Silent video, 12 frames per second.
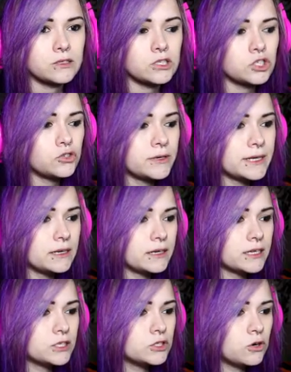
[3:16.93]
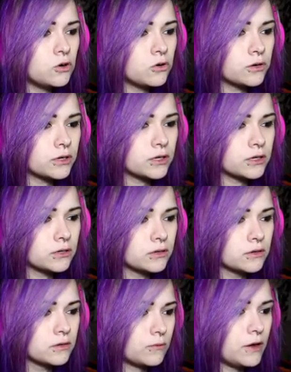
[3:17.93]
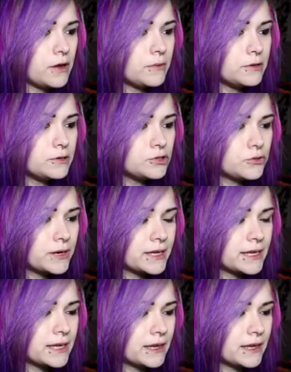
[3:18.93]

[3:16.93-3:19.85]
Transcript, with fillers: Just drink it like a dog. Why wouldn't you drink